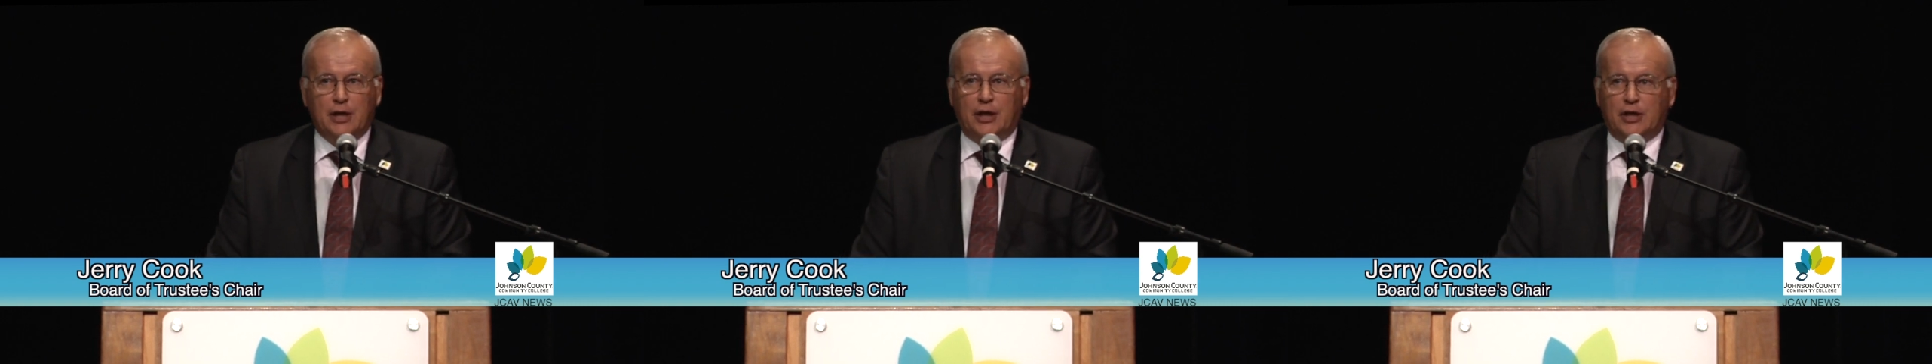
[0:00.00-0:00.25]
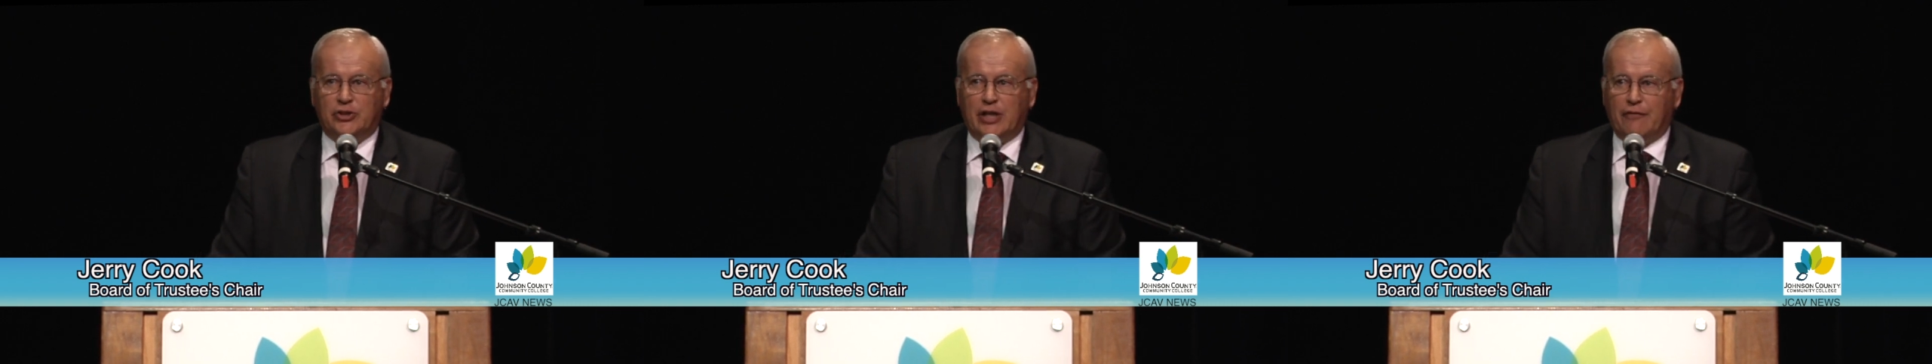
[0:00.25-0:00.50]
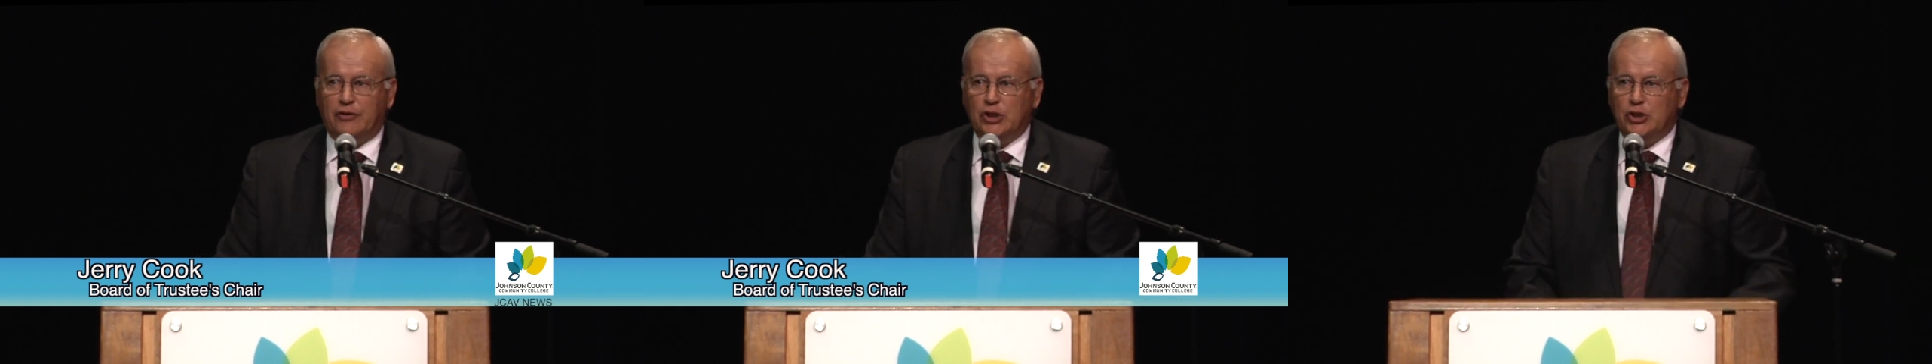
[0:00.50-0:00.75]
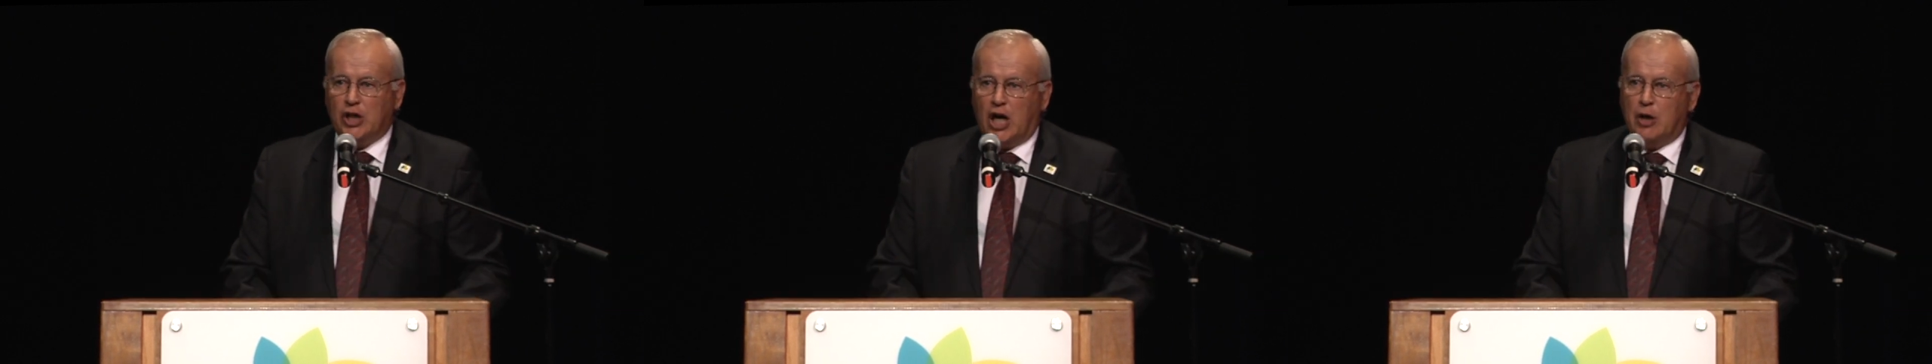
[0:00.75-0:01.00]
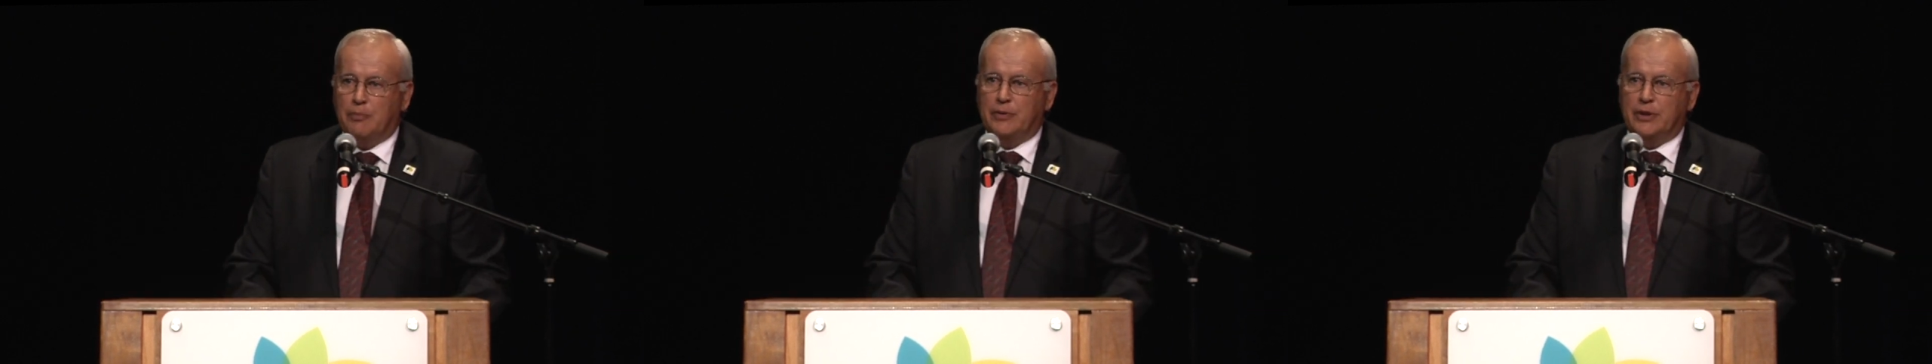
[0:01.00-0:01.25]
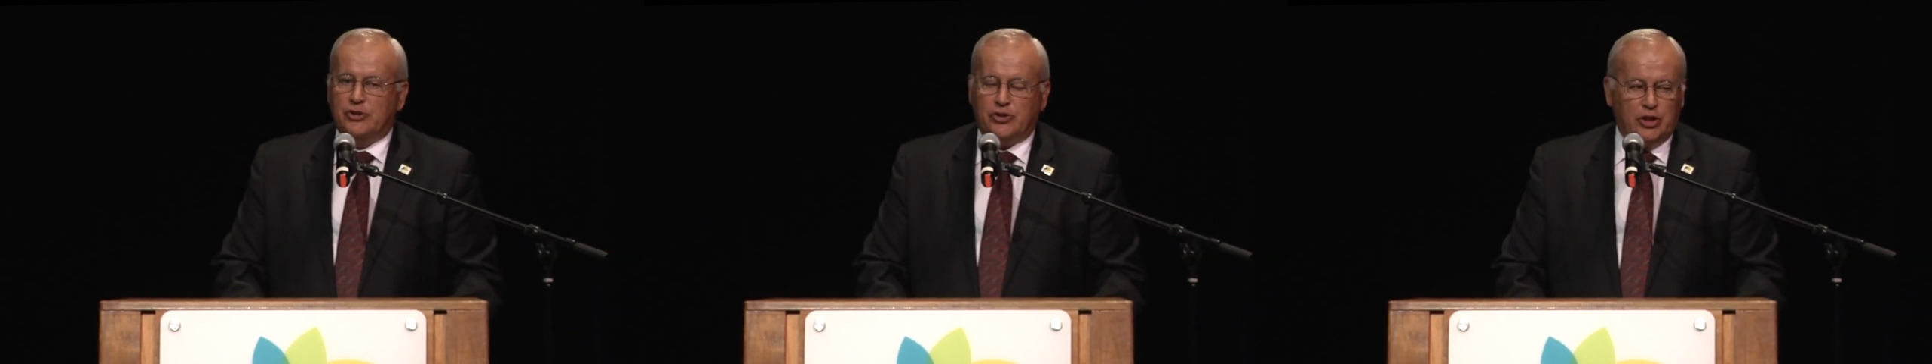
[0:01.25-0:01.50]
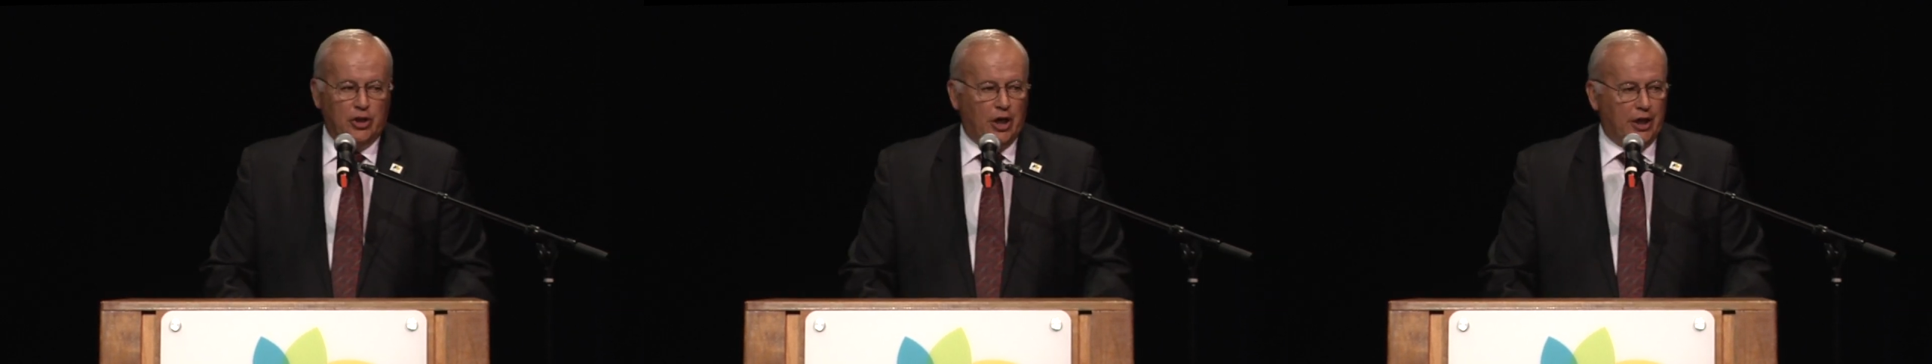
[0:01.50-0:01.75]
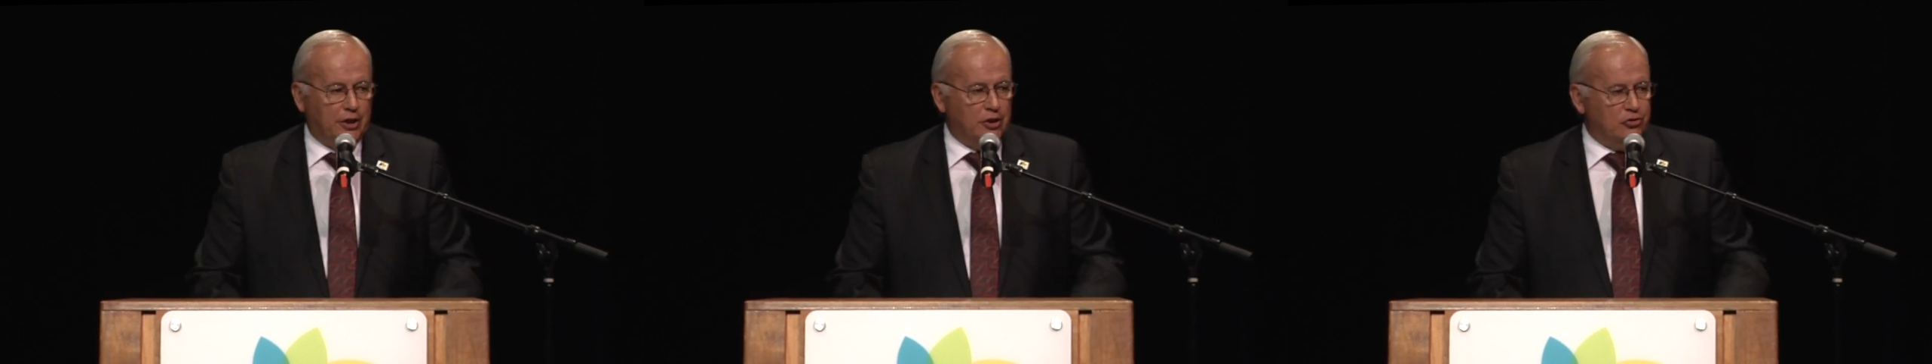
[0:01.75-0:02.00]
uh, Stephanie Sharp is in the
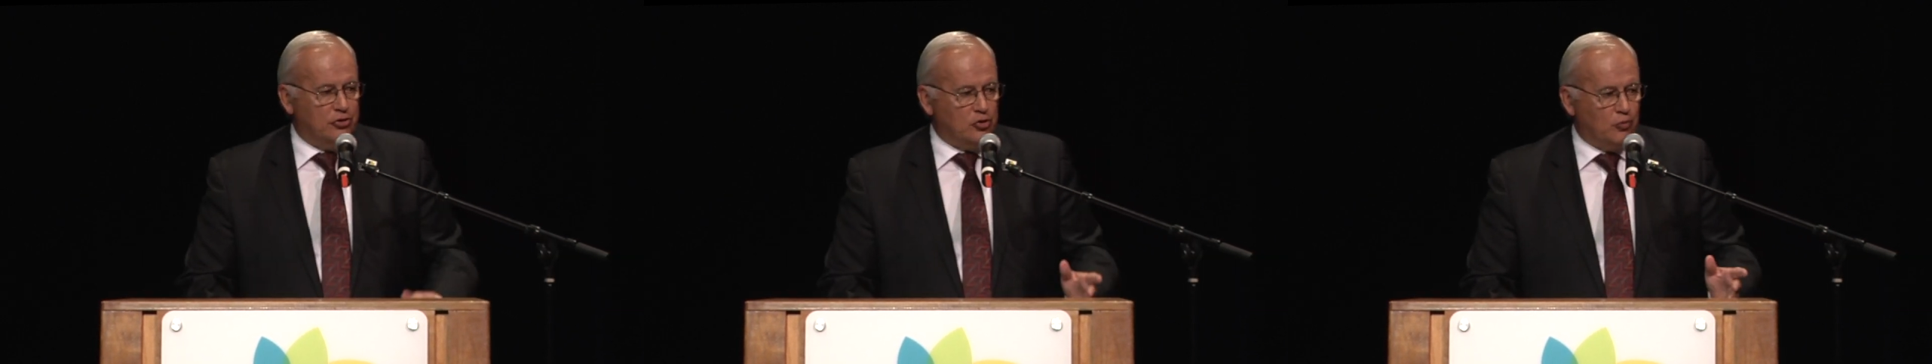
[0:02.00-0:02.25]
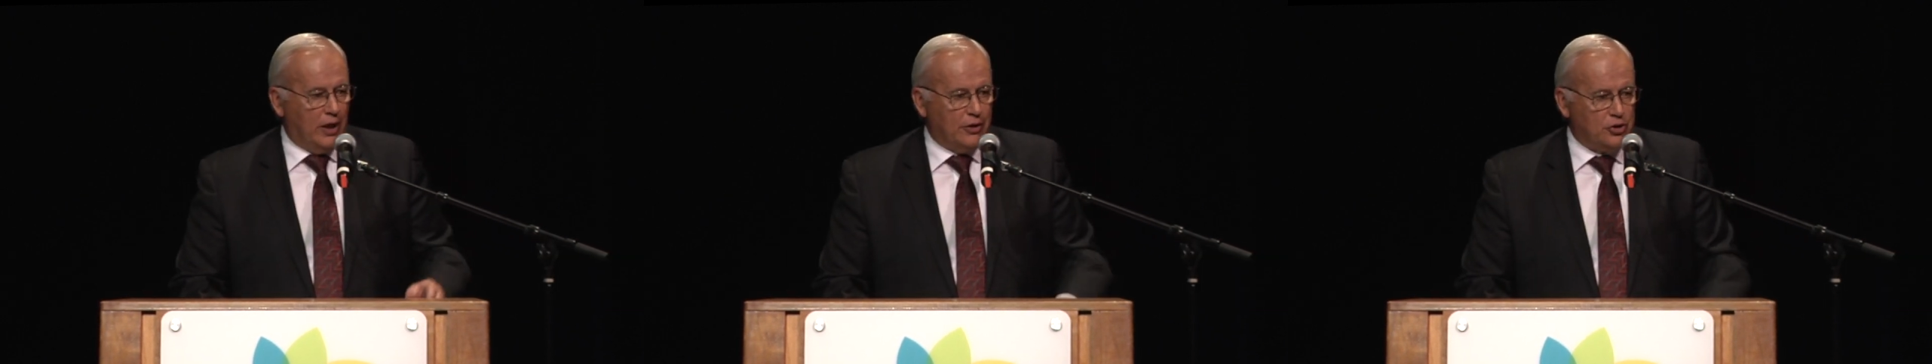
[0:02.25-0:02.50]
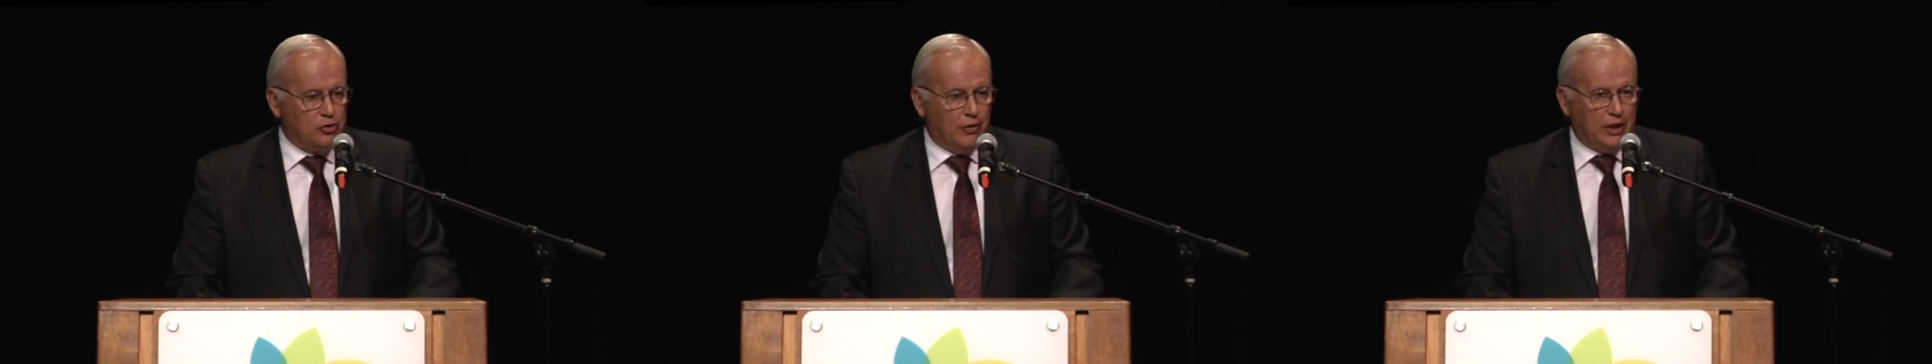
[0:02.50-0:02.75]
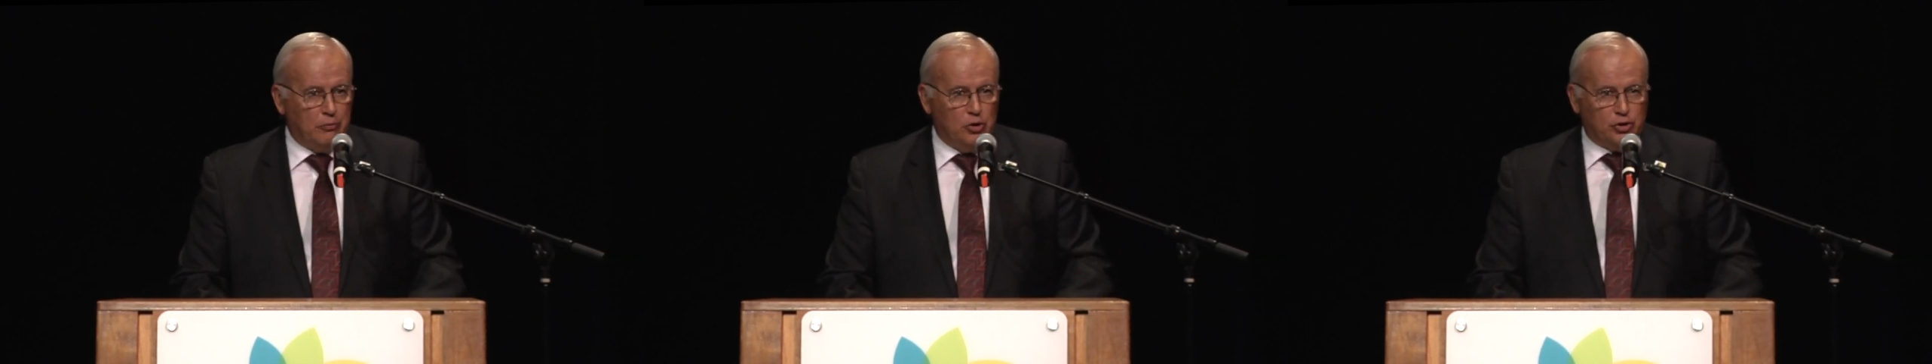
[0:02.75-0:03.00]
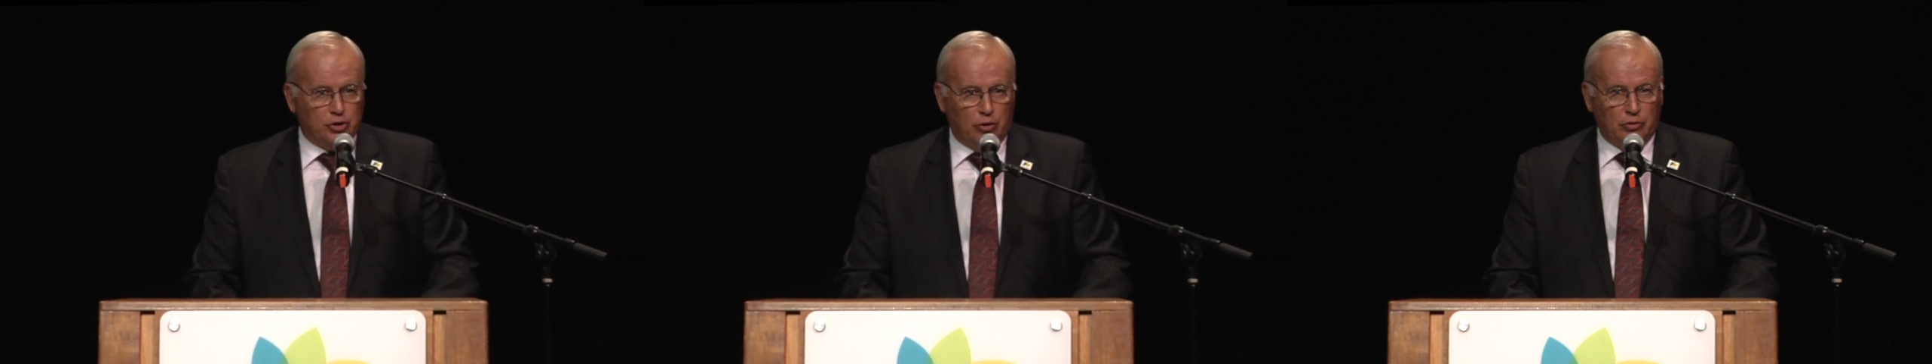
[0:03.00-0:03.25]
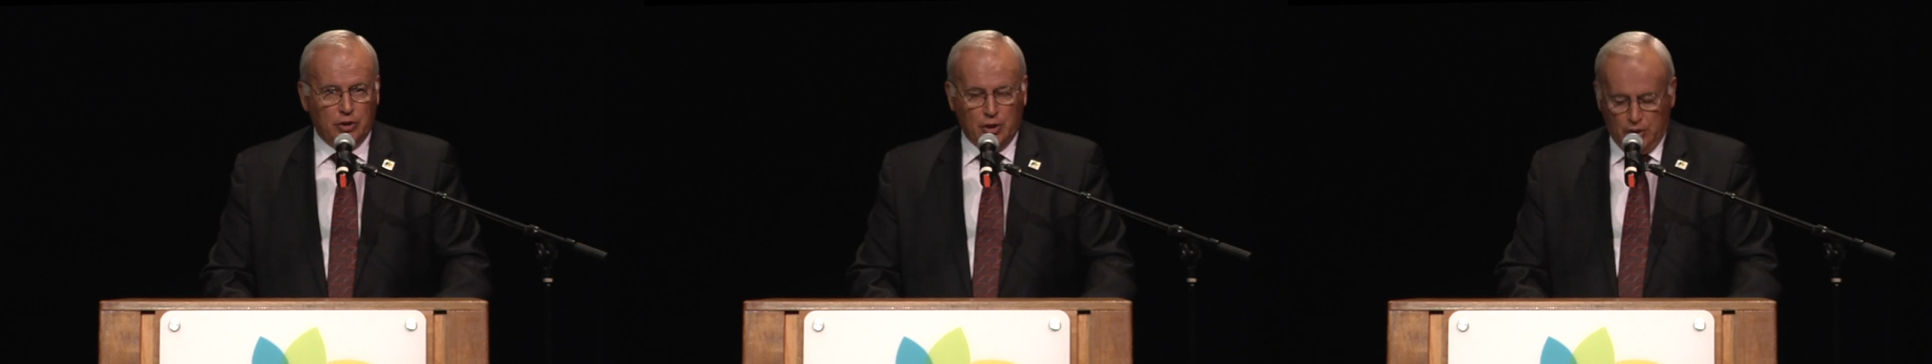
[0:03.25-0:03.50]
audience, as well as Greg Musil.